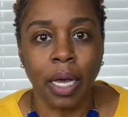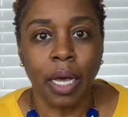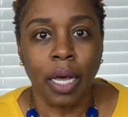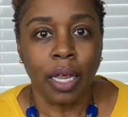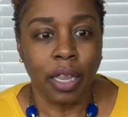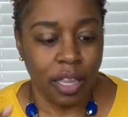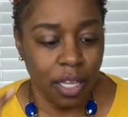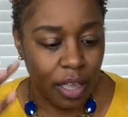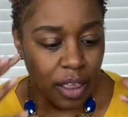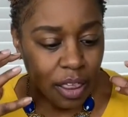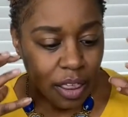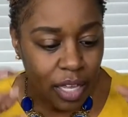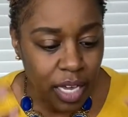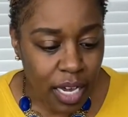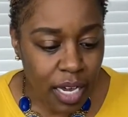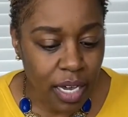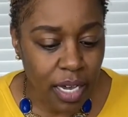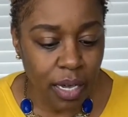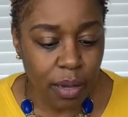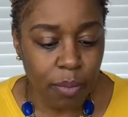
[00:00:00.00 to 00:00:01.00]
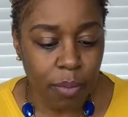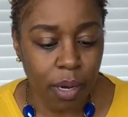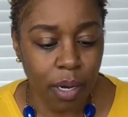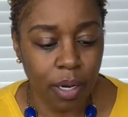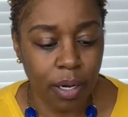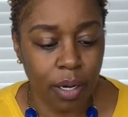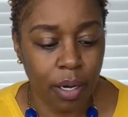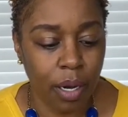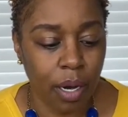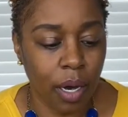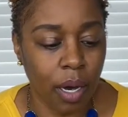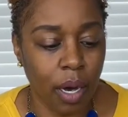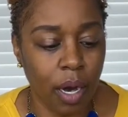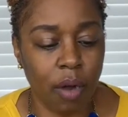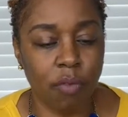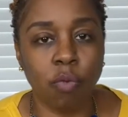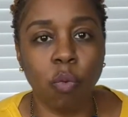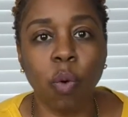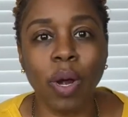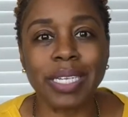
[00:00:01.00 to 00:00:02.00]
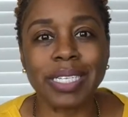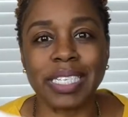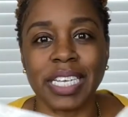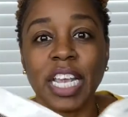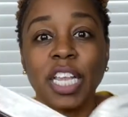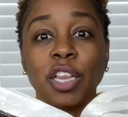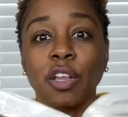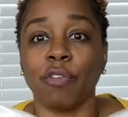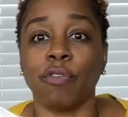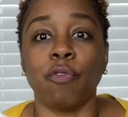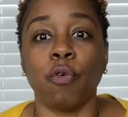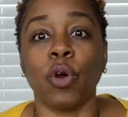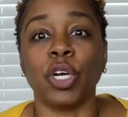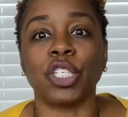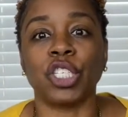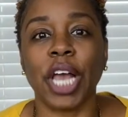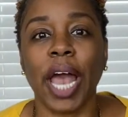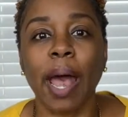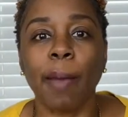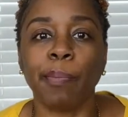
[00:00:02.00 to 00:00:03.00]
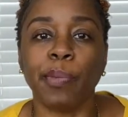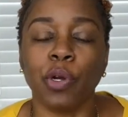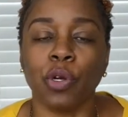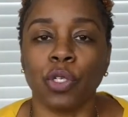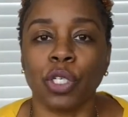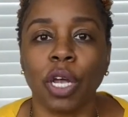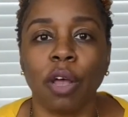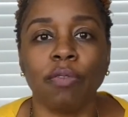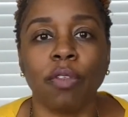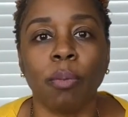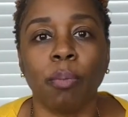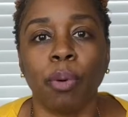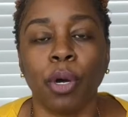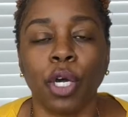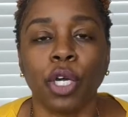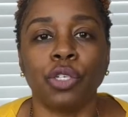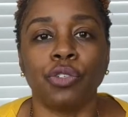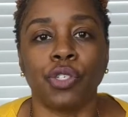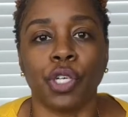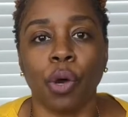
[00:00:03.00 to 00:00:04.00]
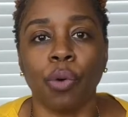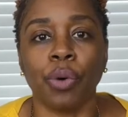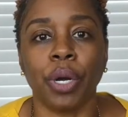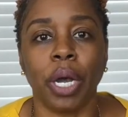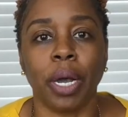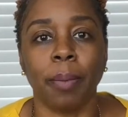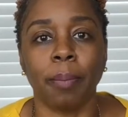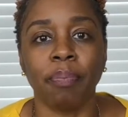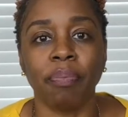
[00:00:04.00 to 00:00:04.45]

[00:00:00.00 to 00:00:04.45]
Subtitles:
the theme of what's in the 4 chapters of the book of Jonah.